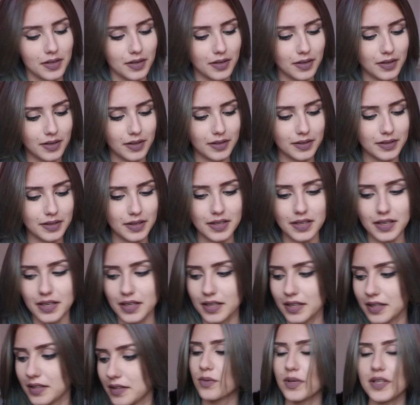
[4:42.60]
on
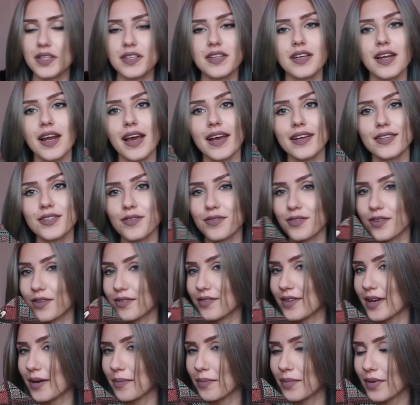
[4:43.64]
the 29th of
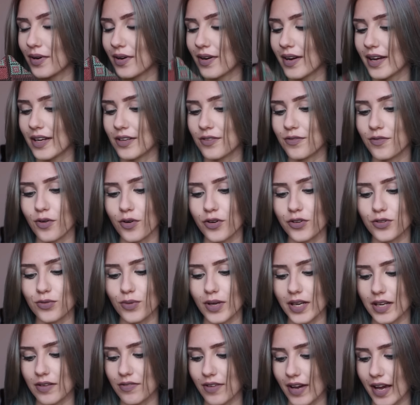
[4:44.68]
November at
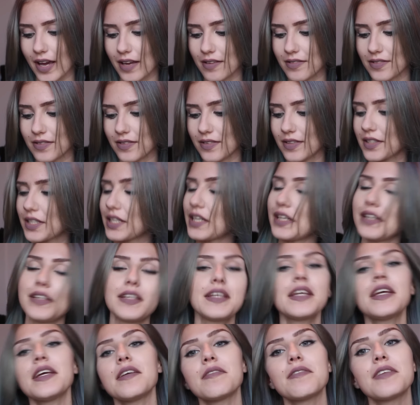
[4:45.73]
4:25 in
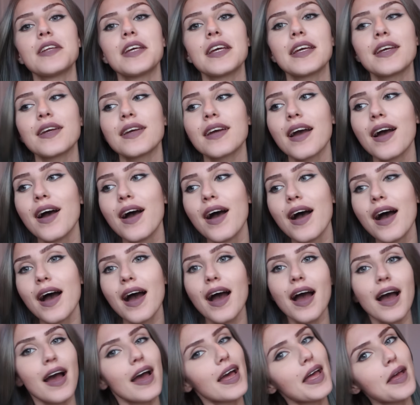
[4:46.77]
the evening.
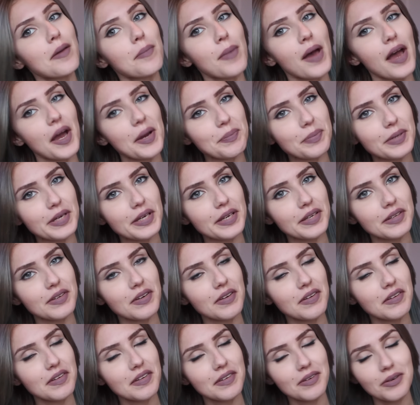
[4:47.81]
I am happy
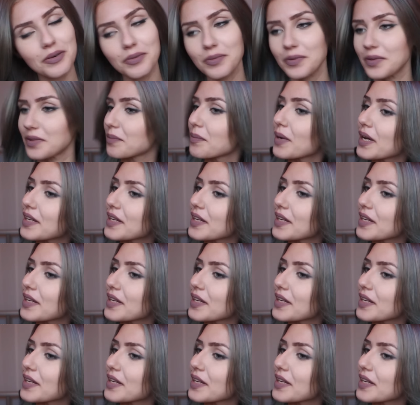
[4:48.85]
with